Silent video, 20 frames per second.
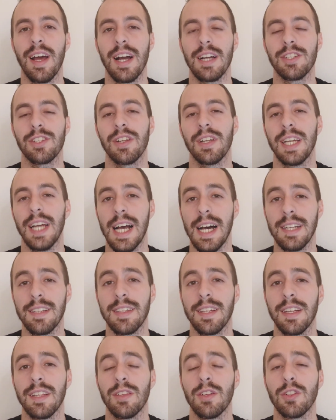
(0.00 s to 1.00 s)
actually
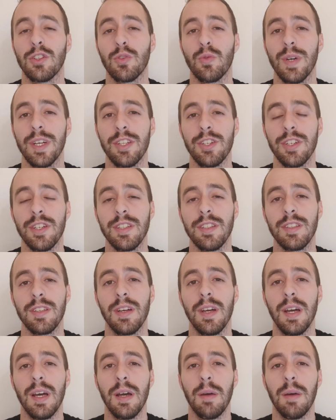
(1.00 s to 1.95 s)
asking those questions.